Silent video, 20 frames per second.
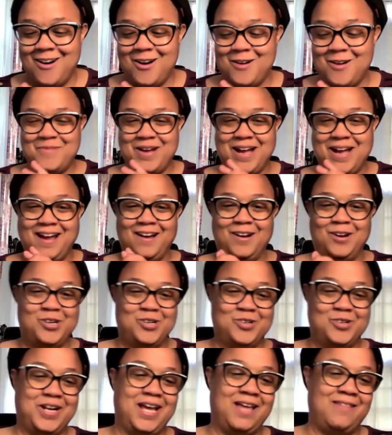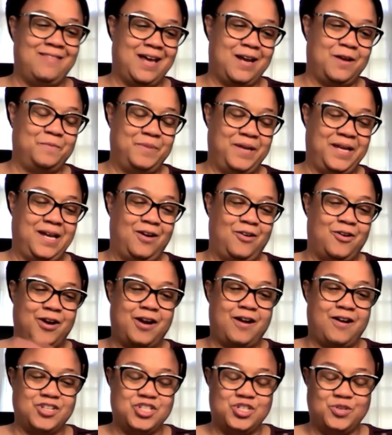on my own, and that'll be
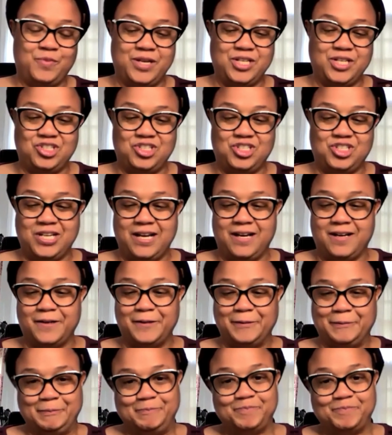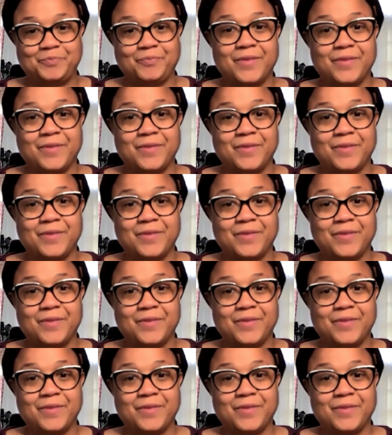on our Twitch channel.